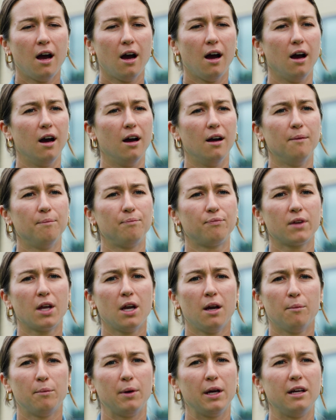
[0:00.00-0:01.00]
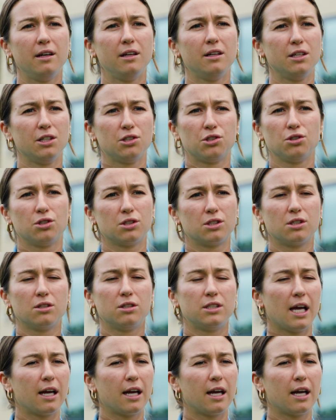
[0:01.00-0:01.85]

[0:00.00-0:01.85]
But in addition, just to